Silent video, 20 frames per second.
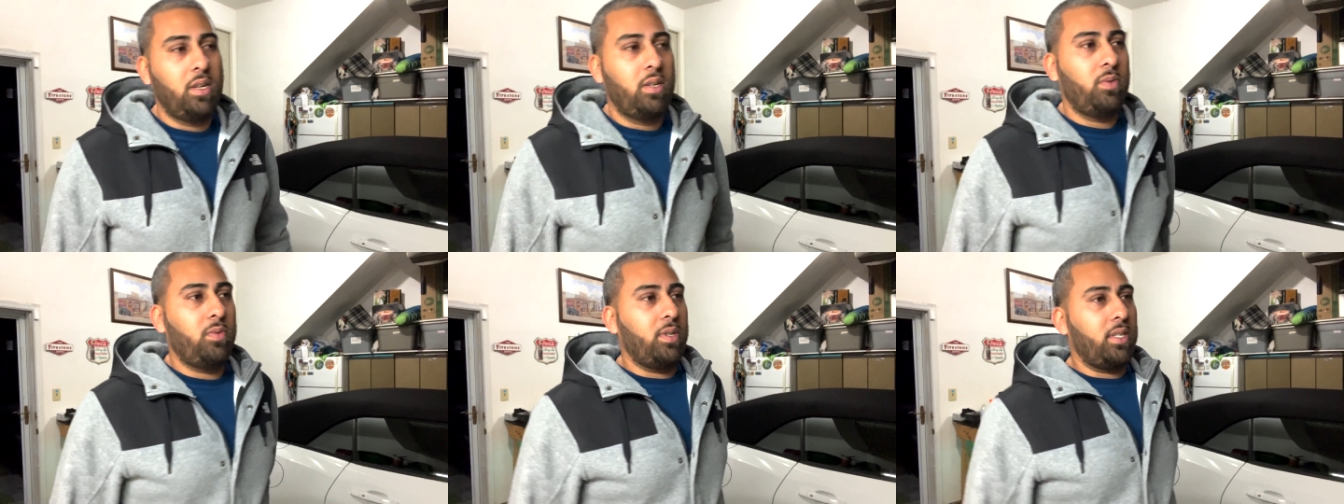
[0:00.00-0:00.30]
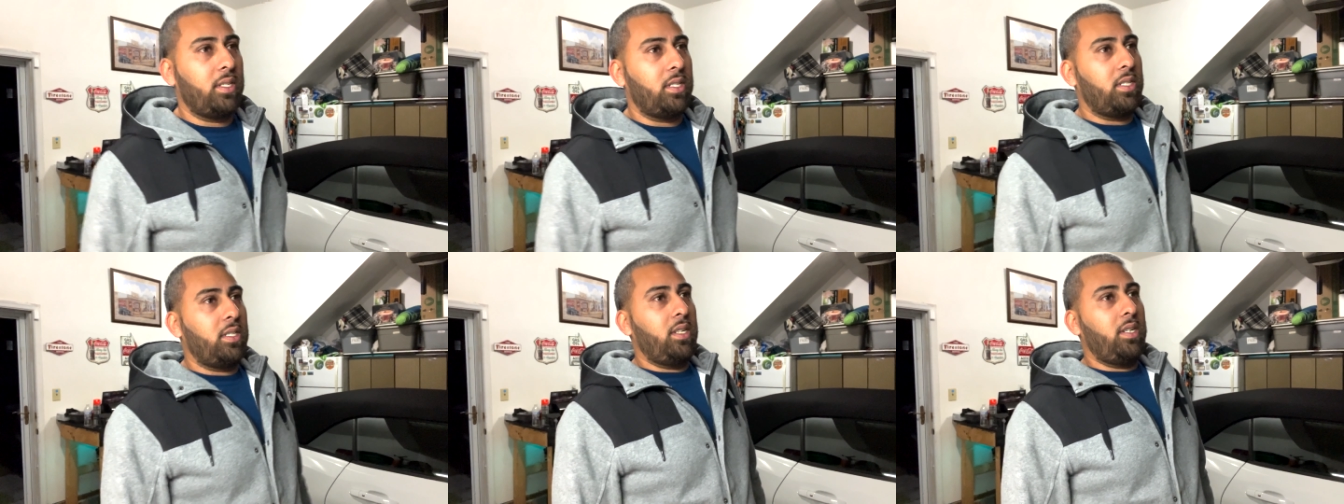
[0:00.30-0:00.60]

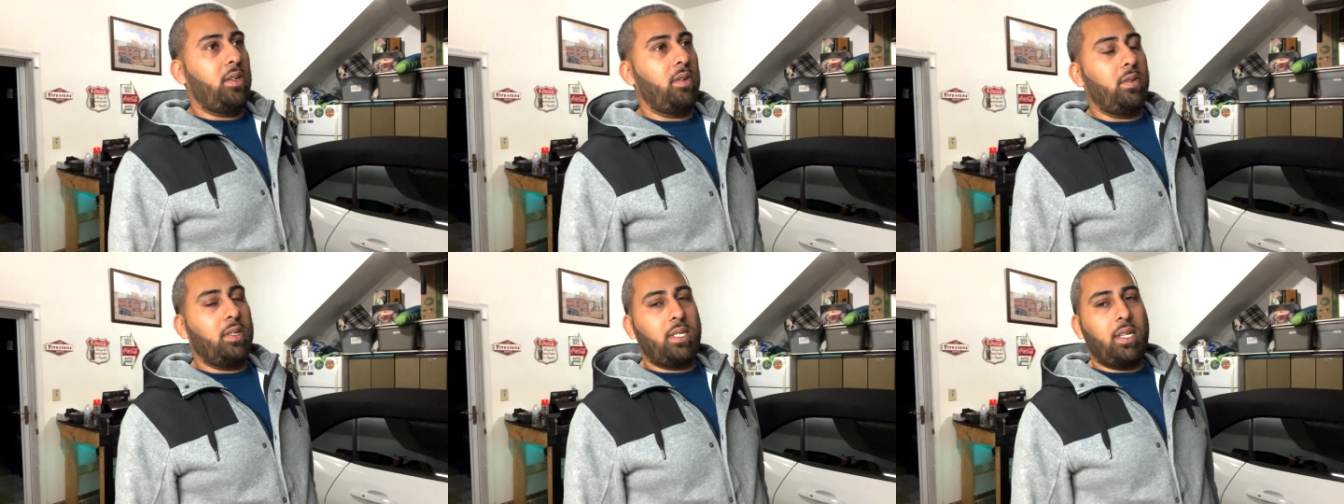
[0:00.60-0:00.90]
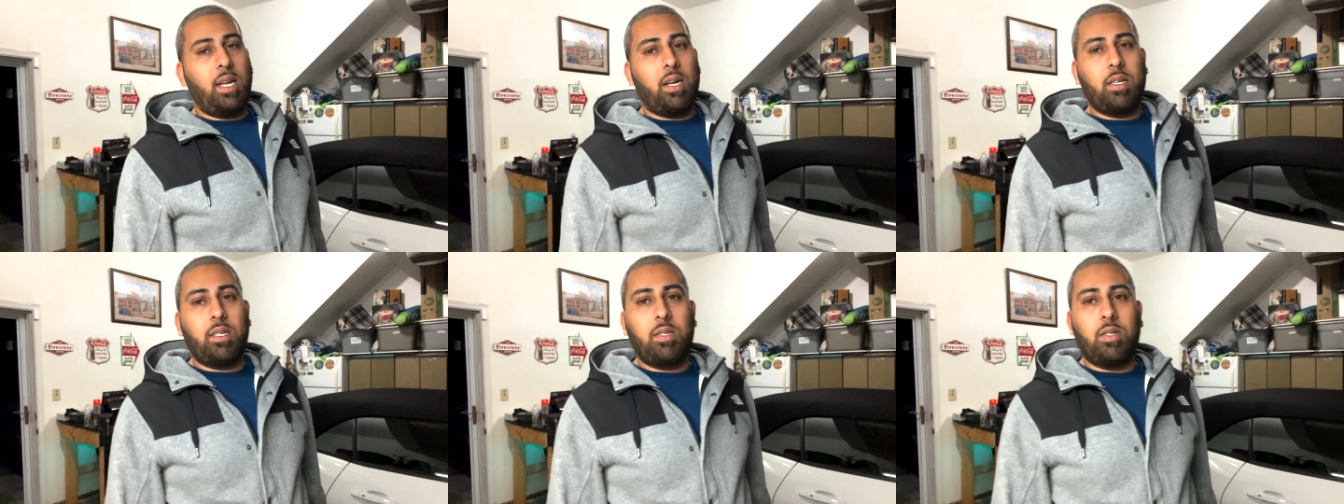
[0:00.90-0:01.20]
which, you know, it's
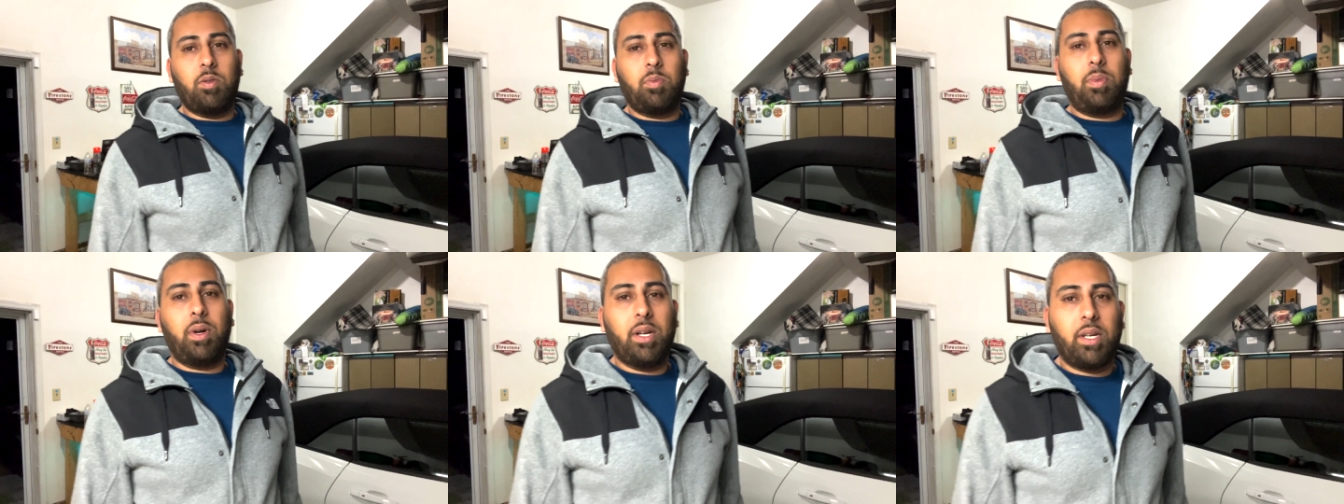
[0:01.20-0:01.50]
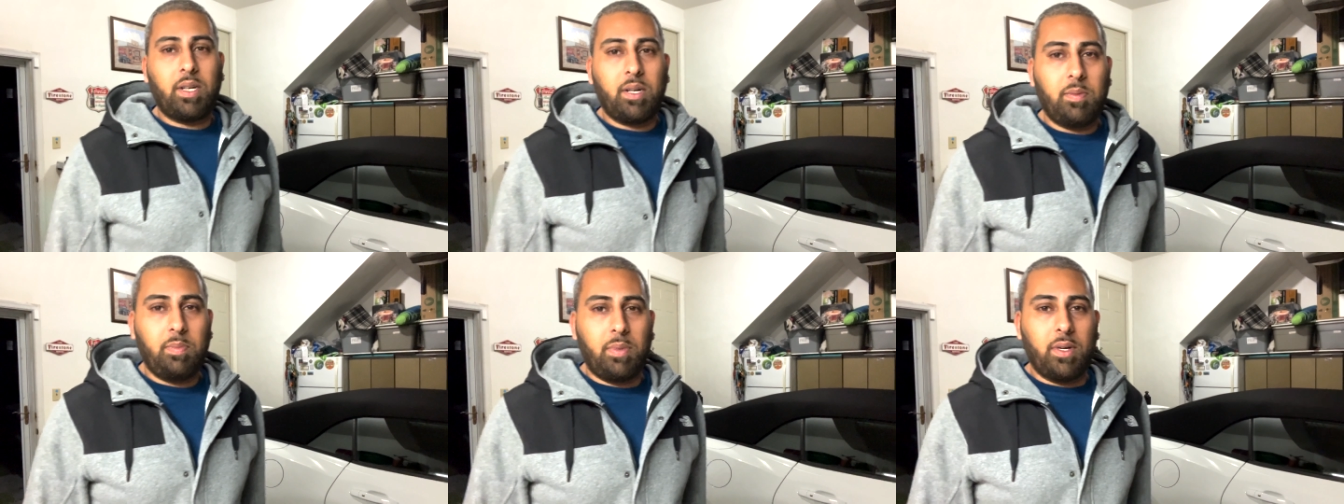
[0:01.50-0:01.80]
not a deal
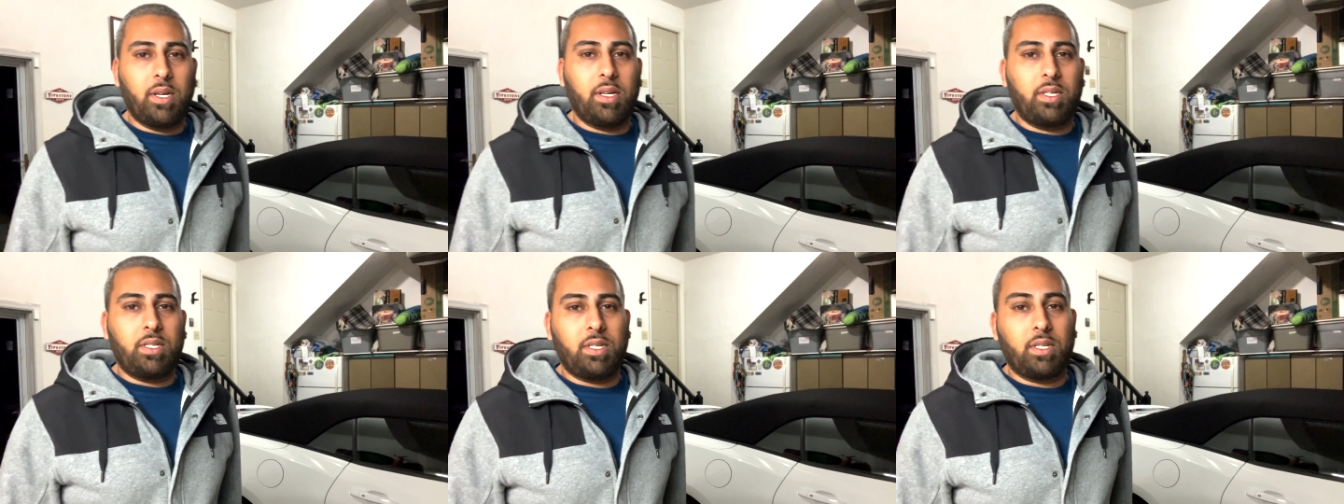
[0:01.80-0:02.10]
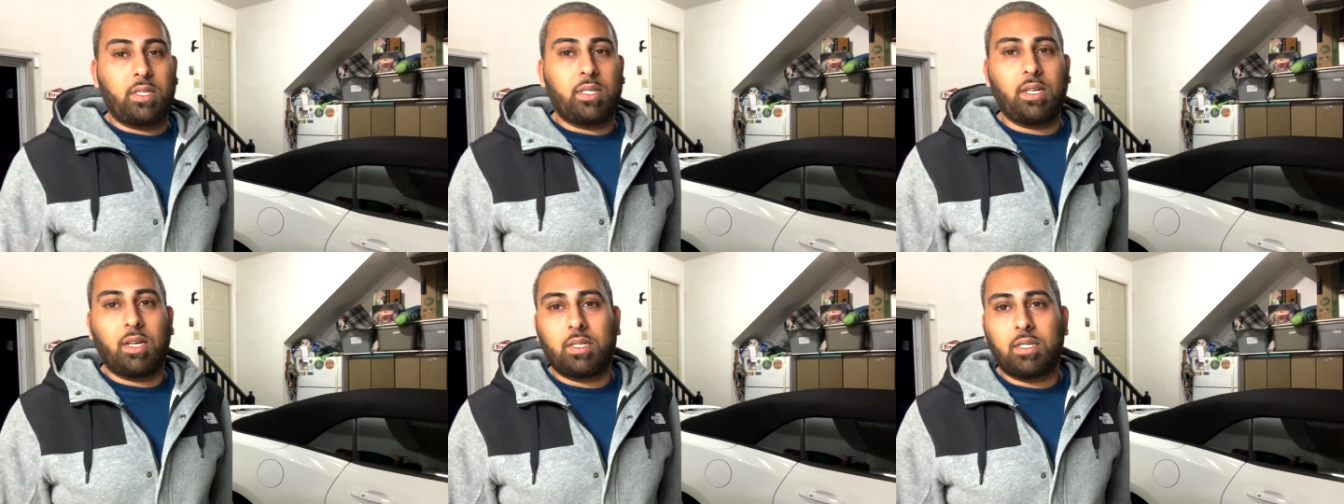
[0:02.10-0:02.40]
breaker, but it
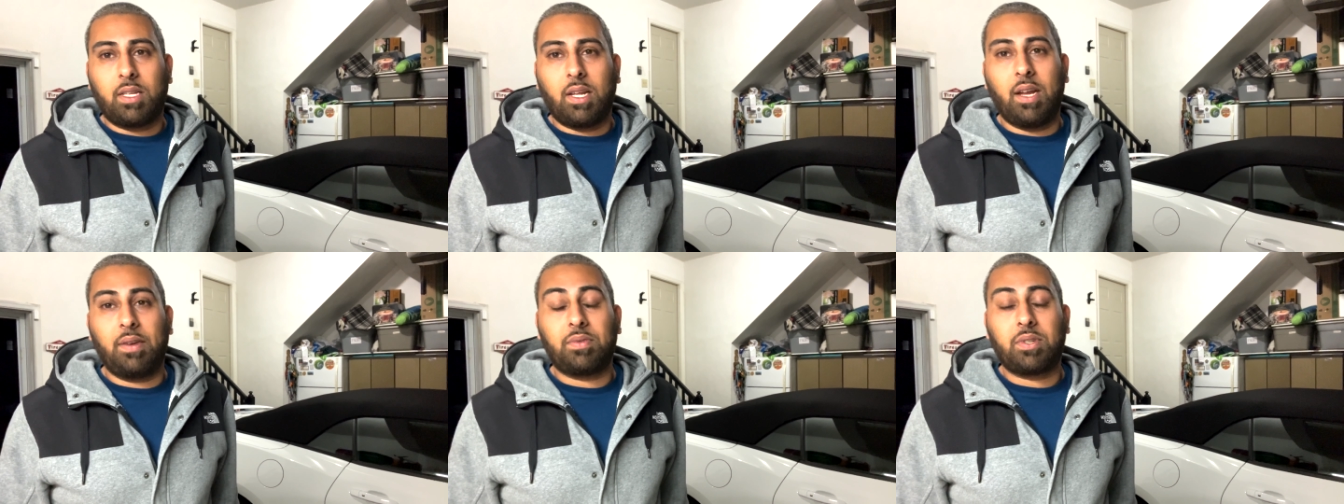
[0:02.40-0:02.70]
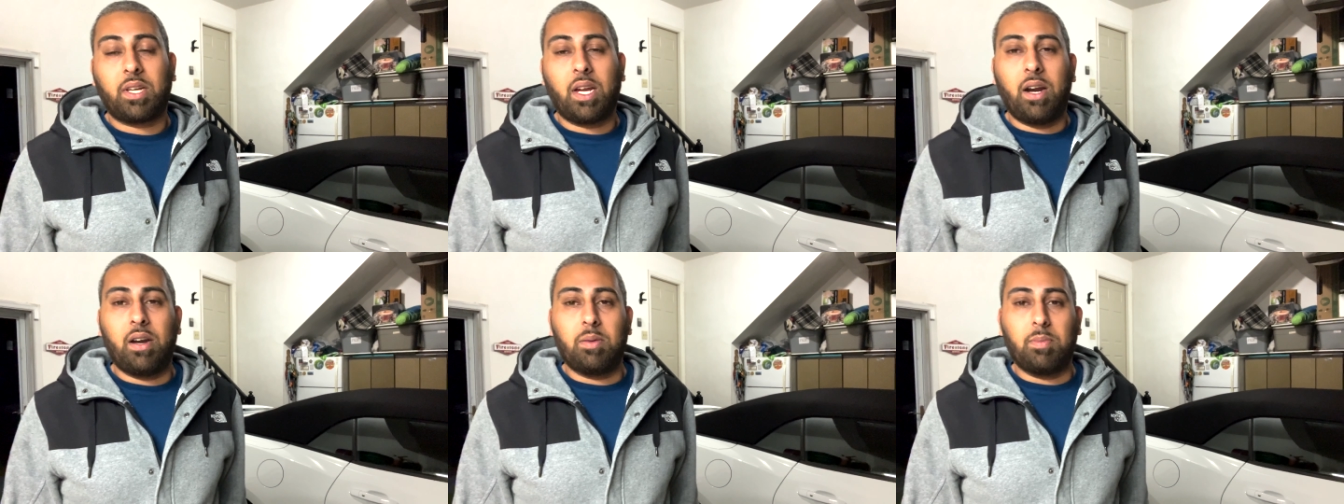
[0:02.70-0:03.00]
just sucks that I have to
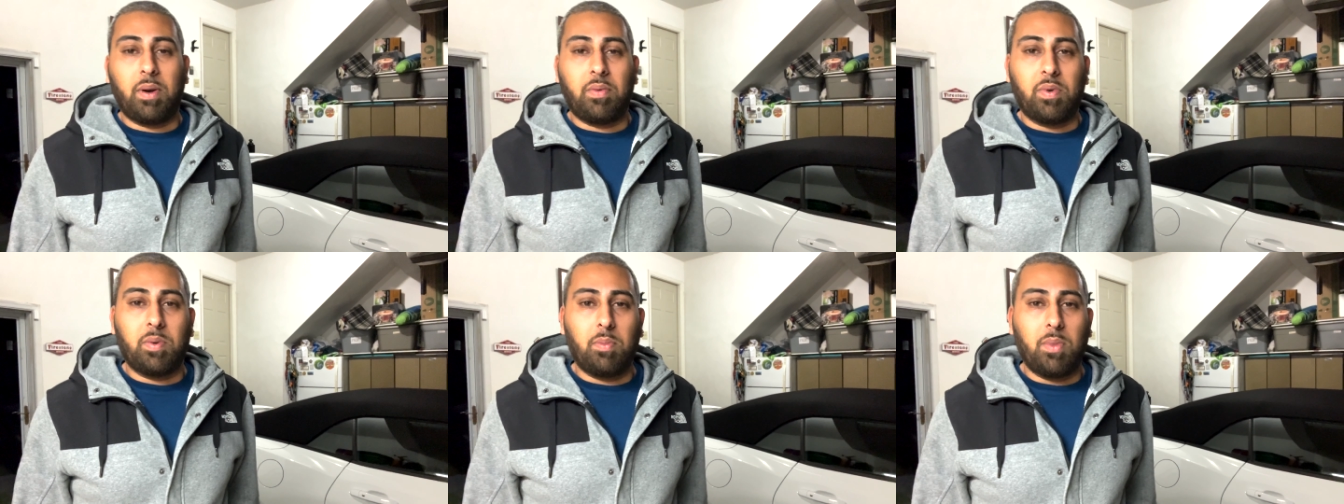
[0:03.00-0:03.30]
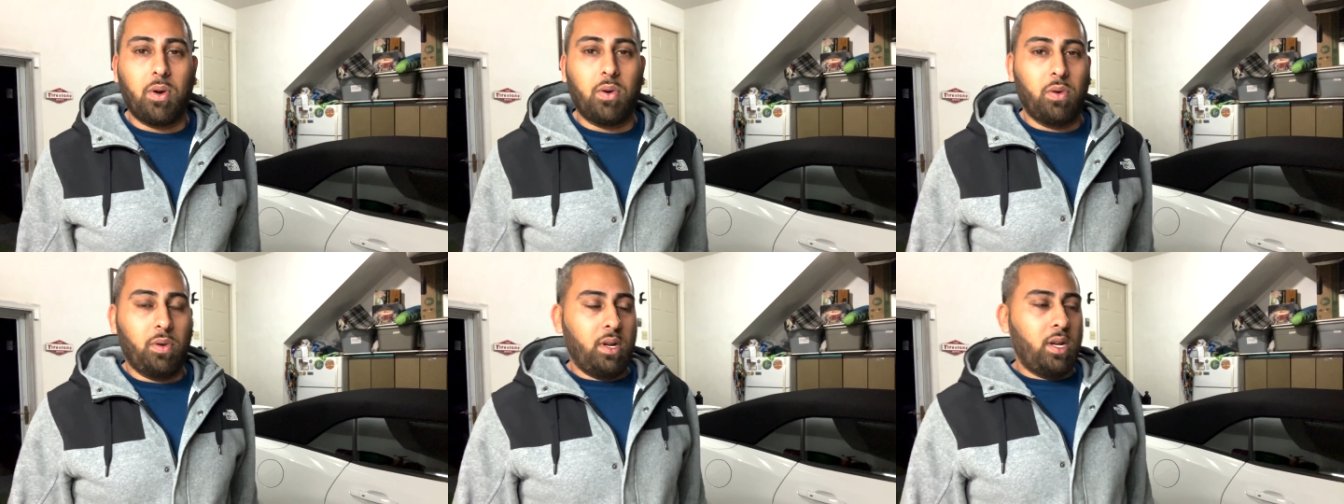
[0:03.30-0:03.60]
carry my
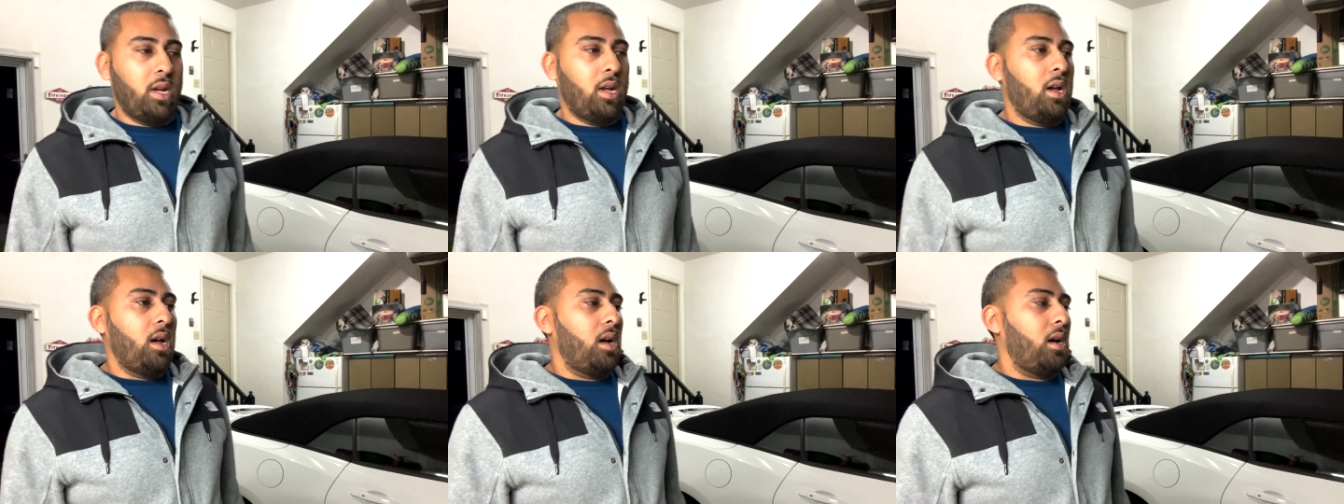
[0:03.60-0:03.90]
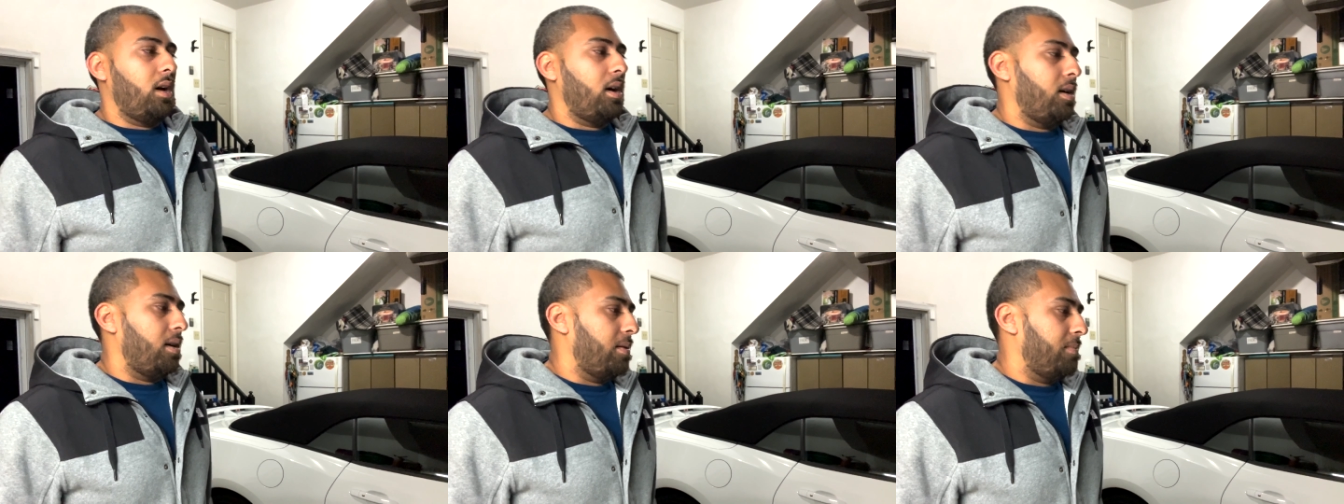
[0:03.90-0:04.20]
remote.
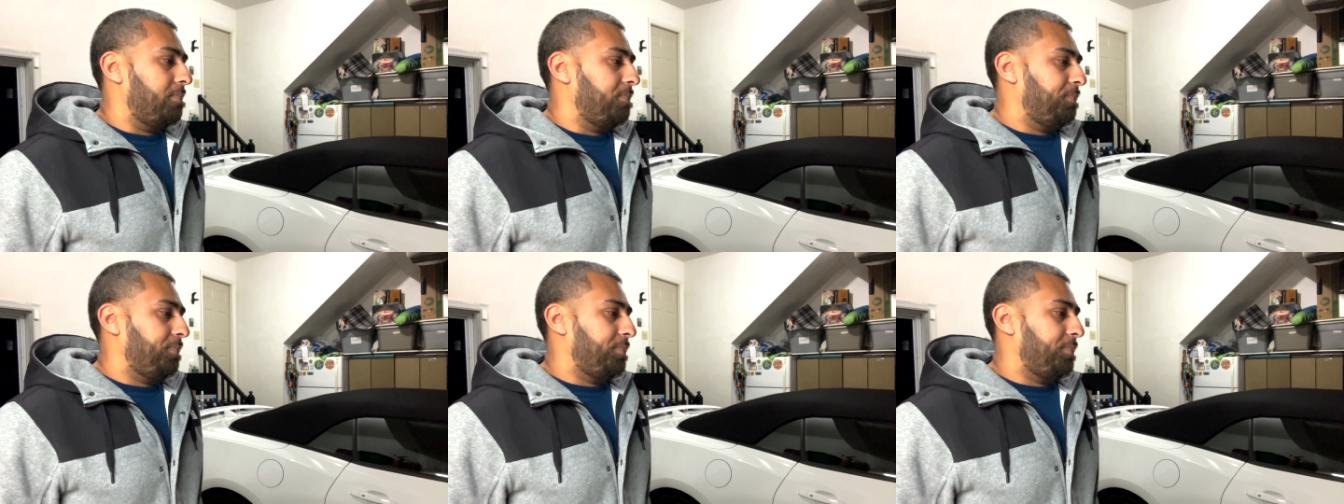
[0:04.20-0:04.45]
And